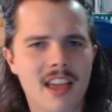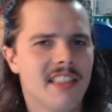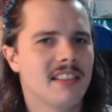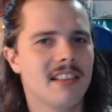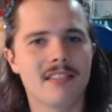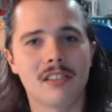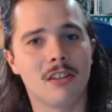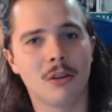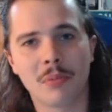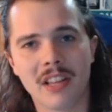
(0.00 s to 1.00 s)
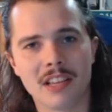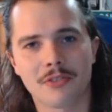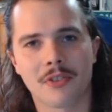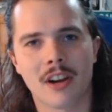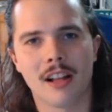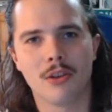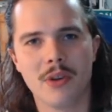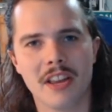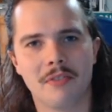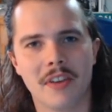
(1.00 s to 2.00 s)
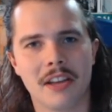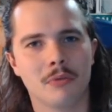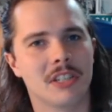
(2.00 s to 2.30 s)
This isn't a replace for a Halloween event,